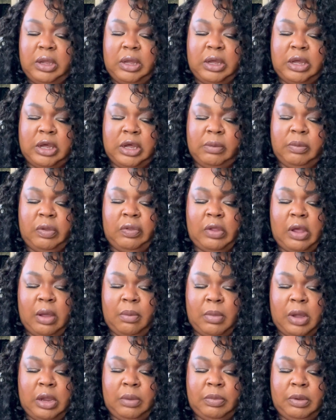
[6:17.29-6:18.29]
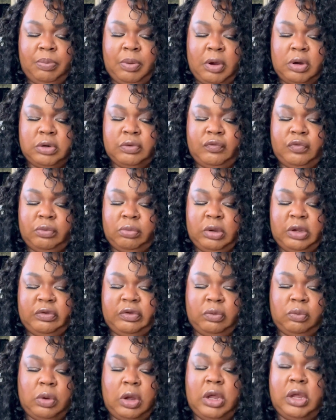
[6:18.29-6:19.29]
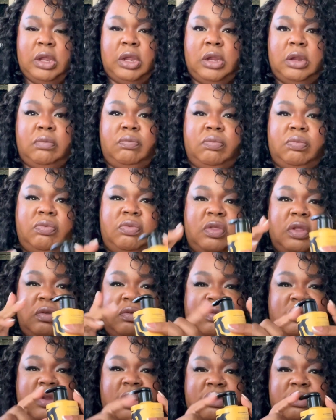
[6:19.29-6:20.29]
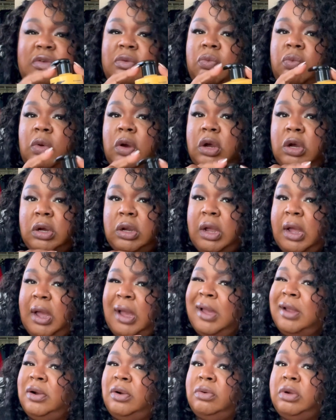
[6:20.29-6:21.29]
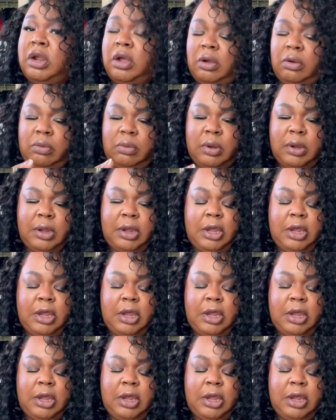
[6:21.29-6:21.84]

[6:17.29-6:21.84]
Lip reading: And that might be part of the reason why this doesn't work. I don't know.